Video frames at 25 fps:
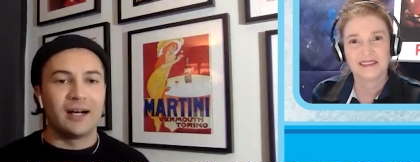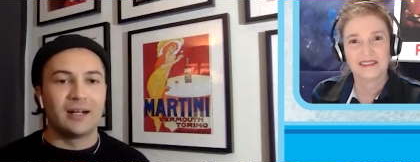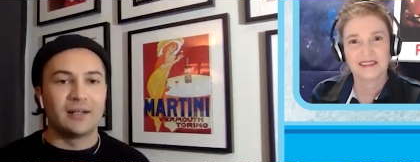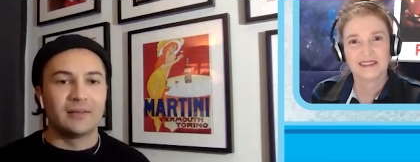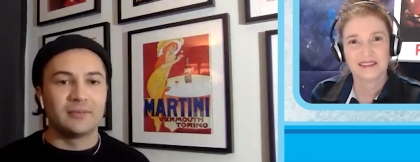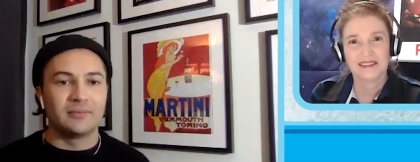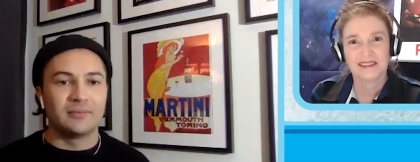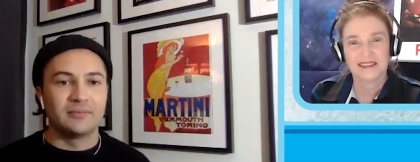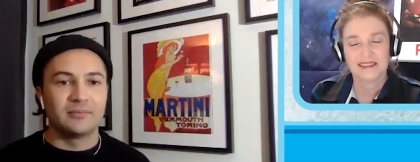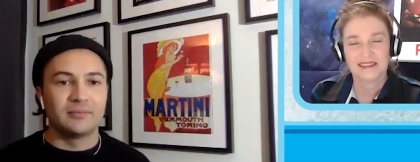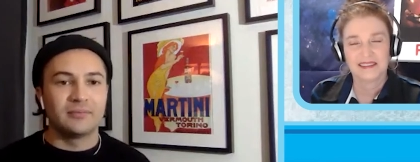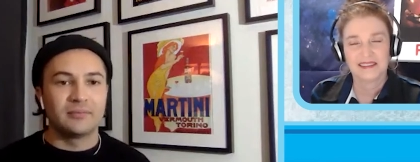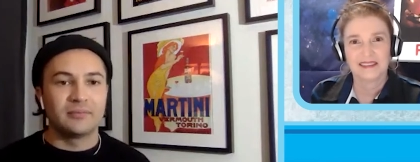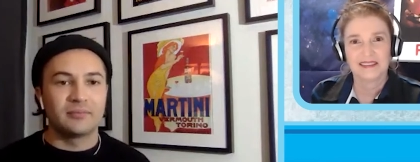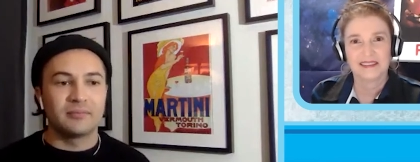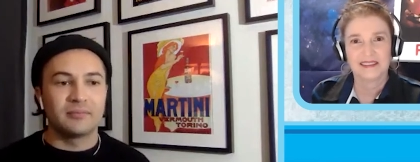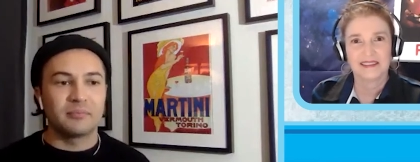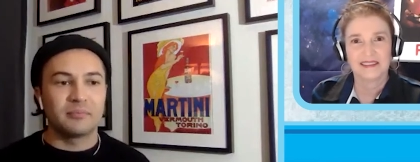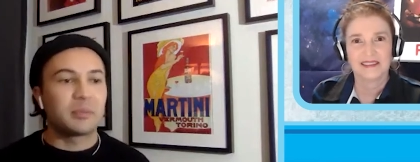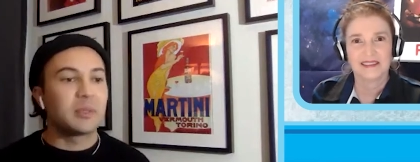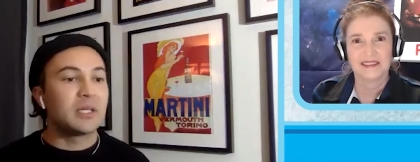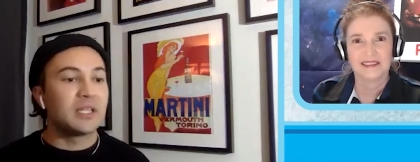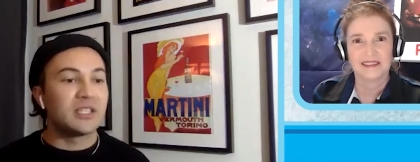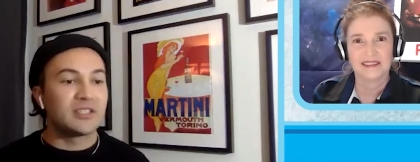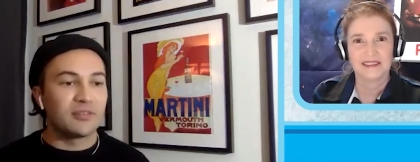Speaker 1: um,
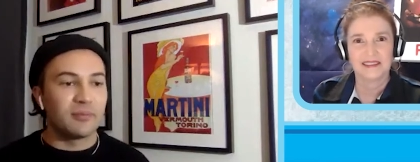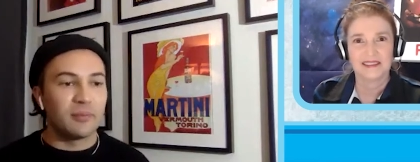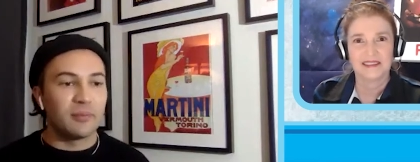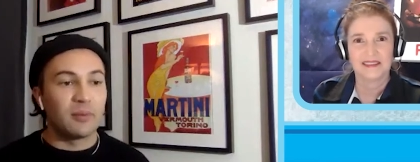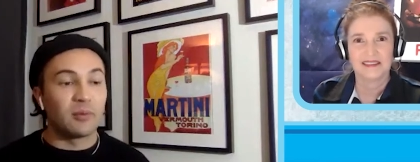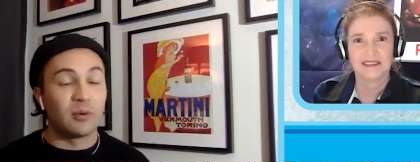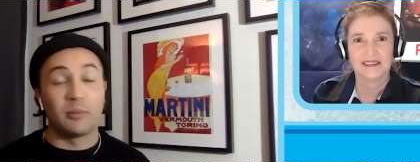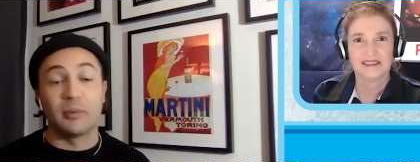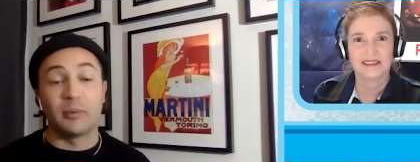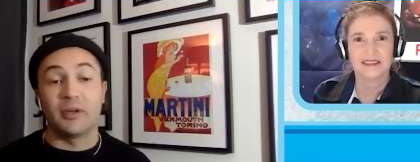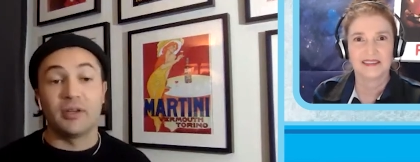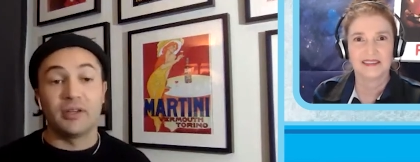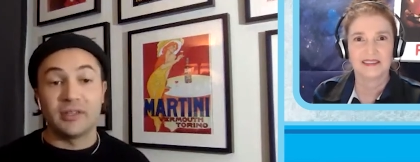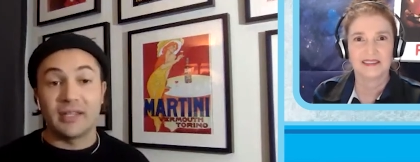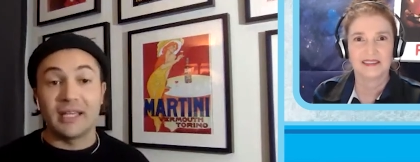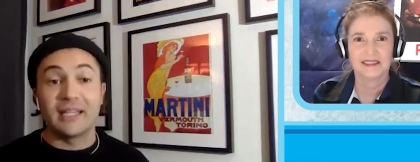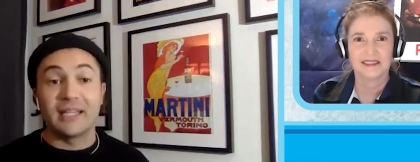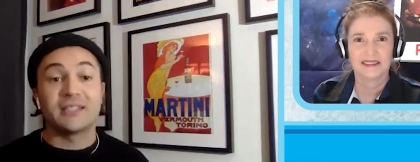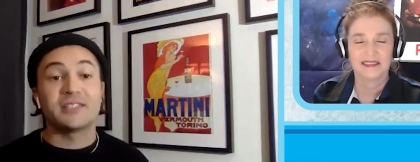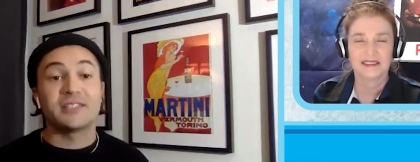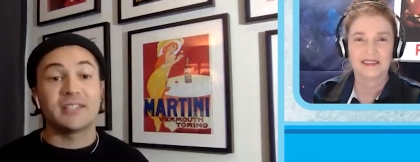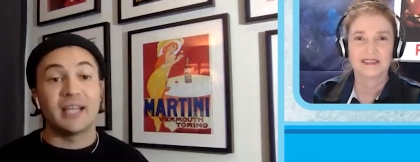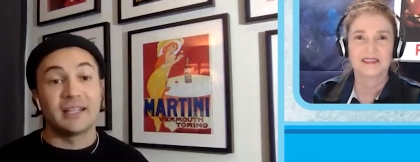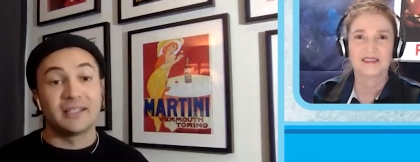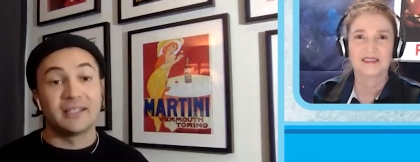piece of memorabilia,
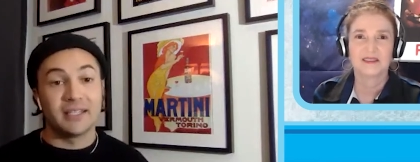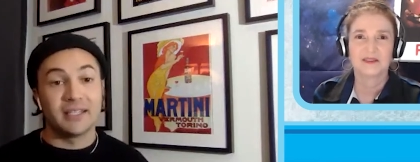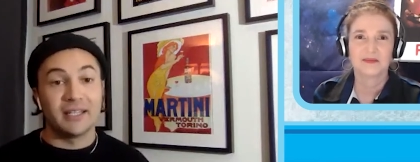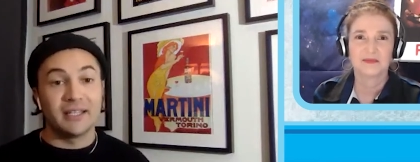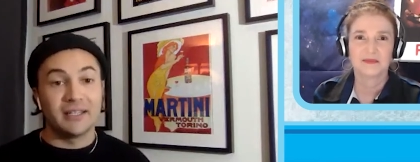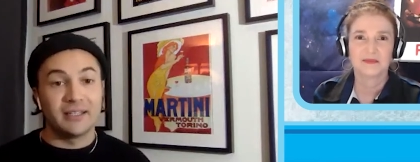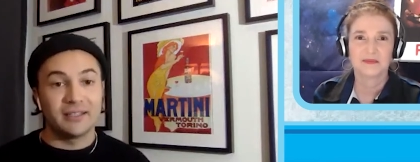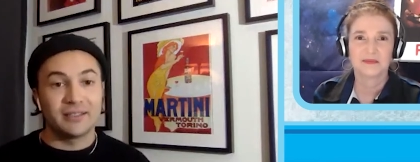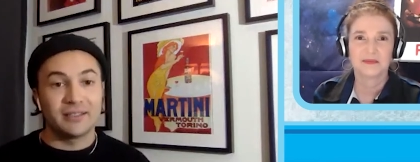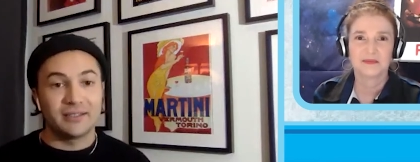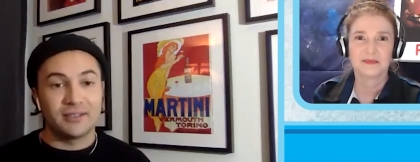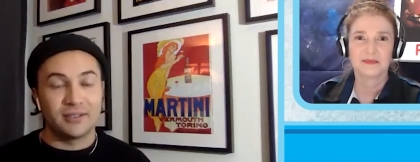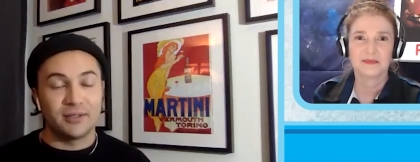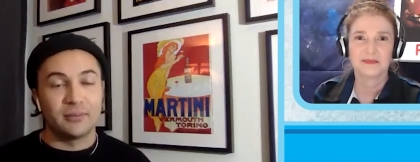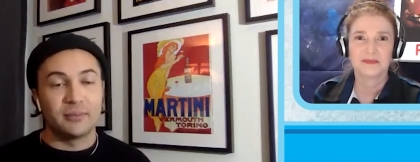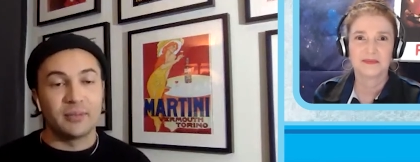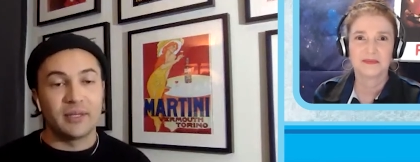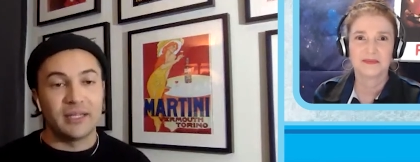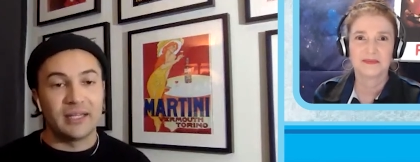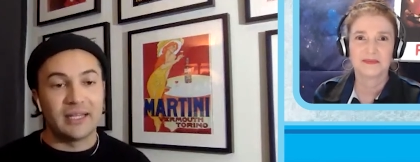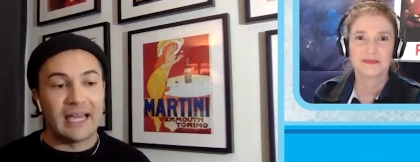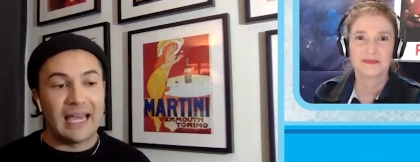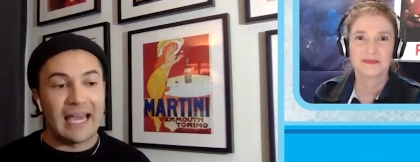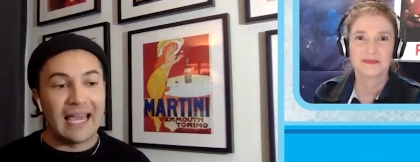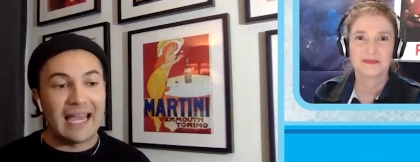they'd sent it to
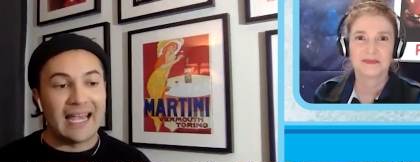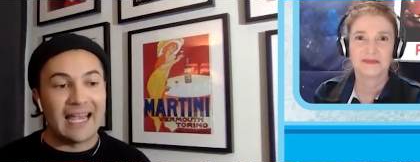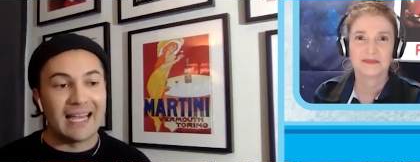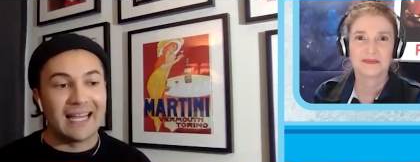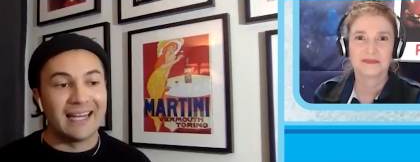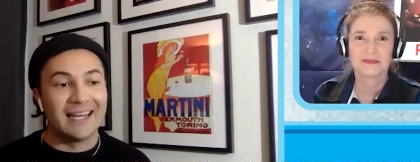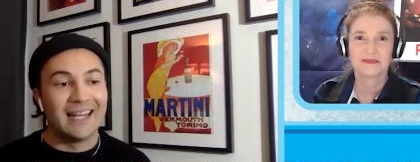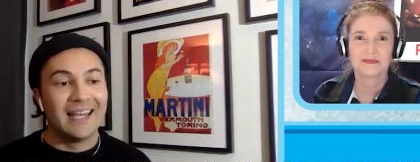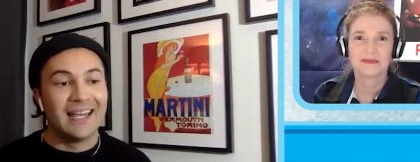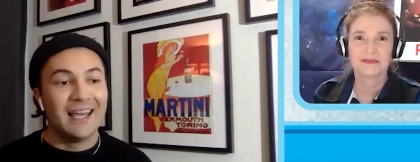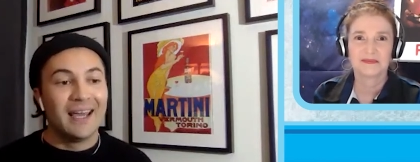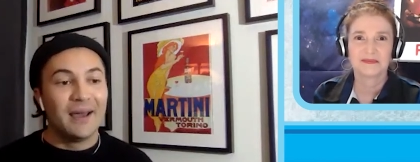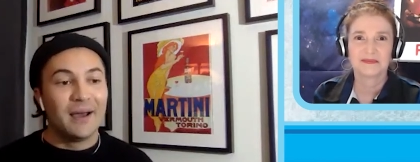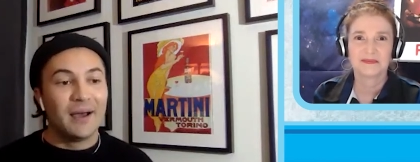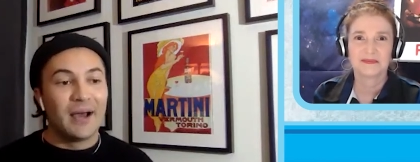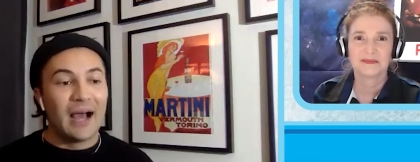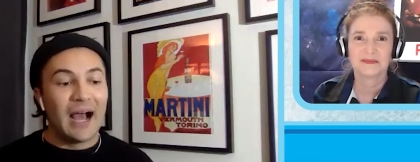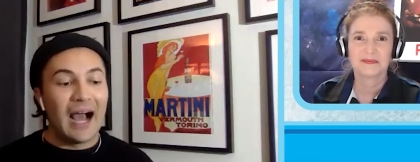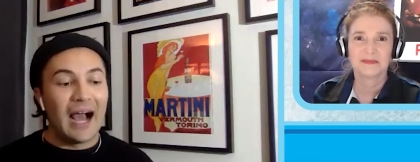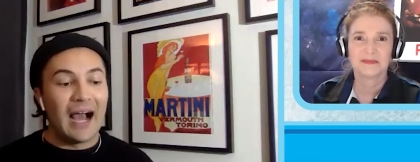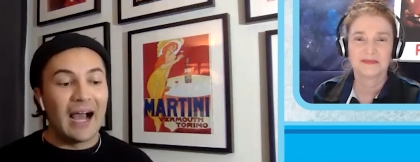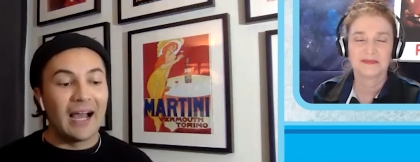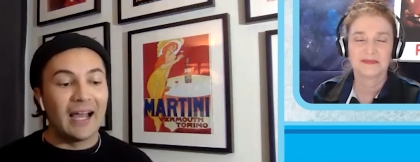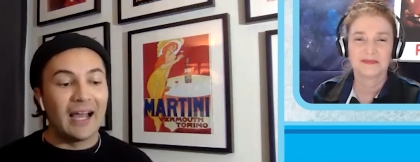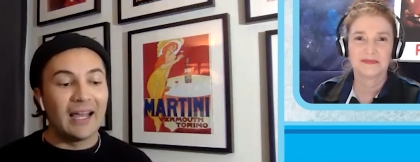me. And
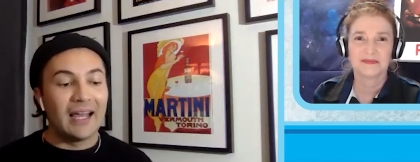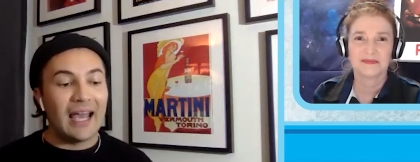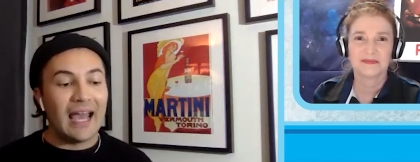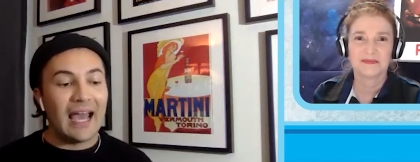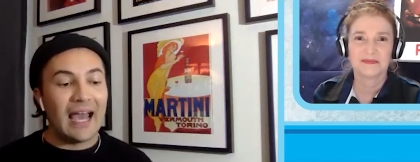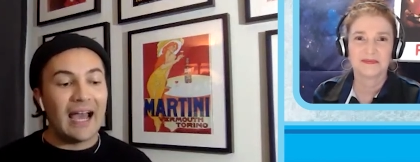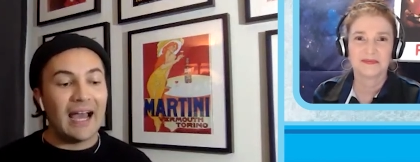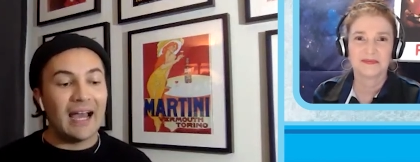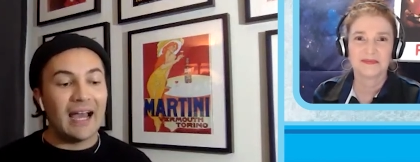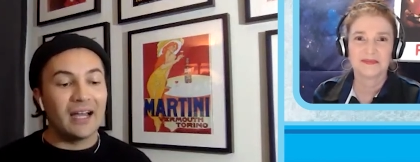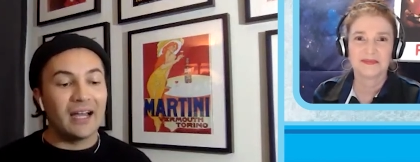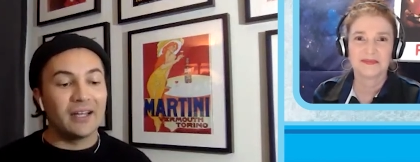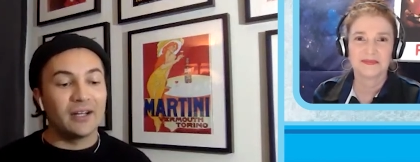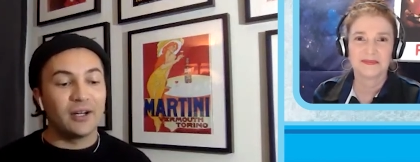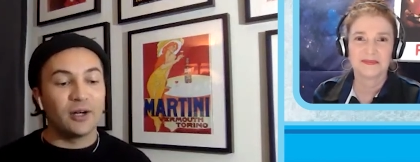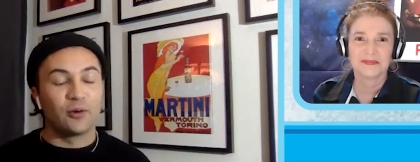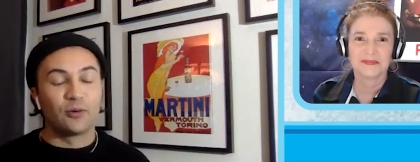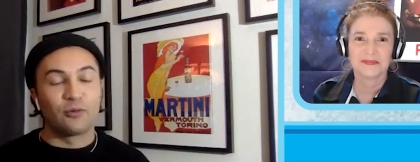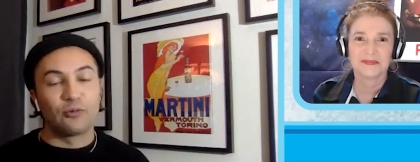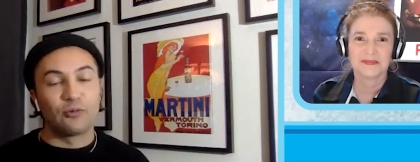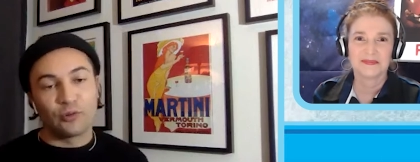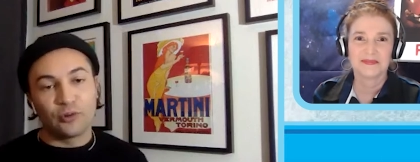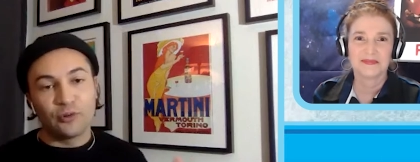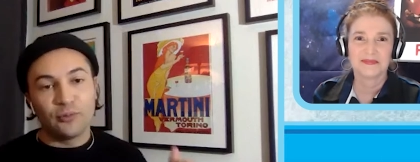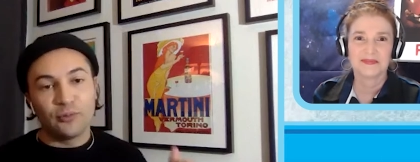I had a
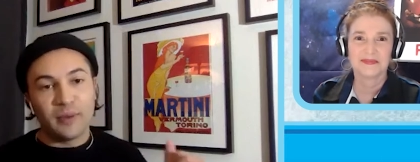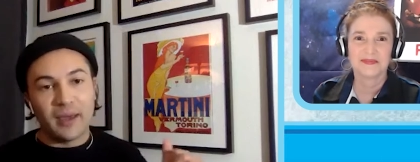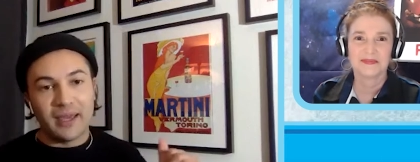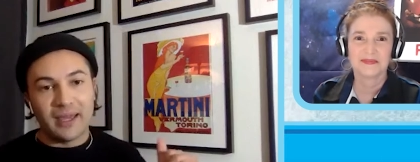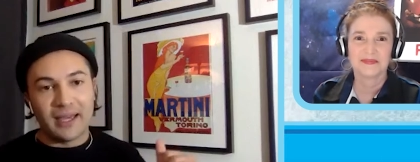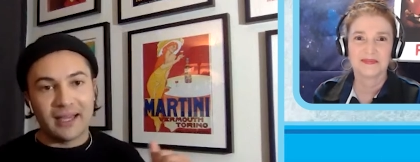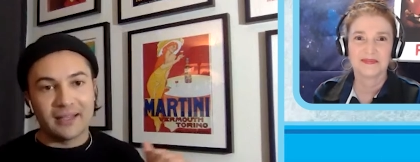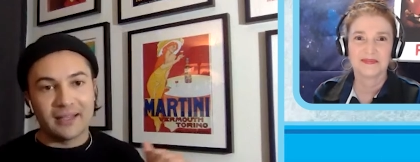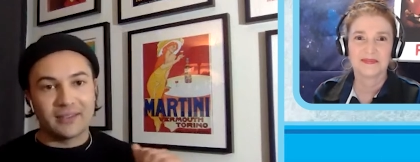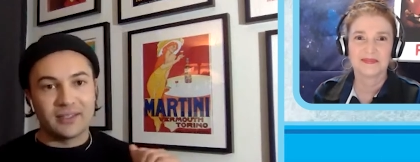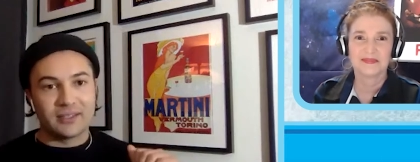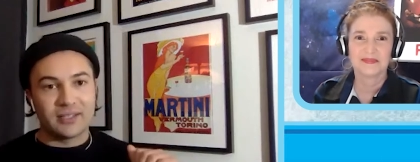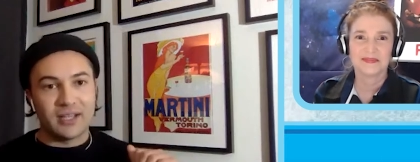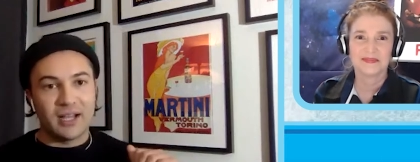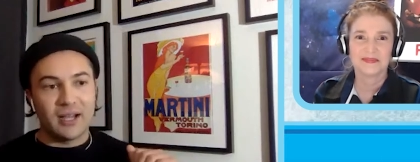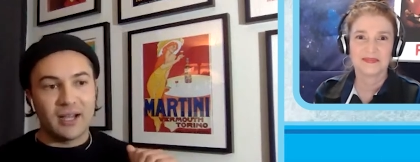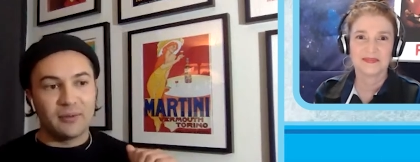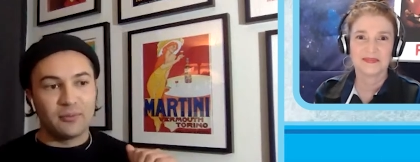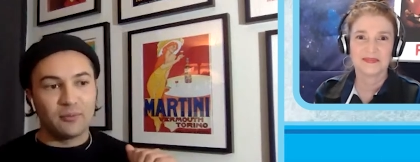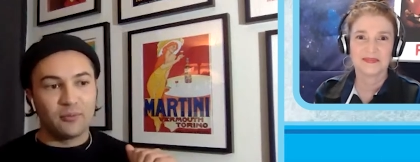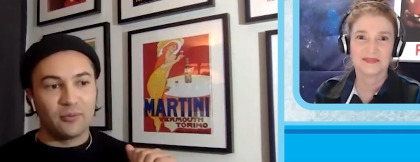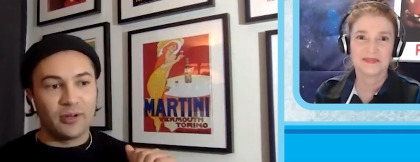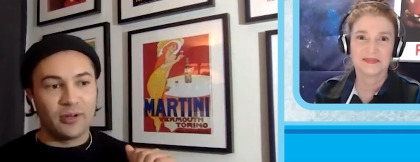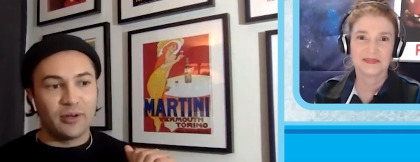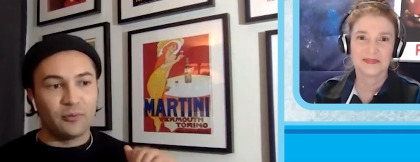roommate at the
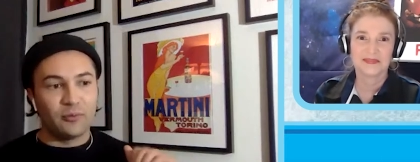time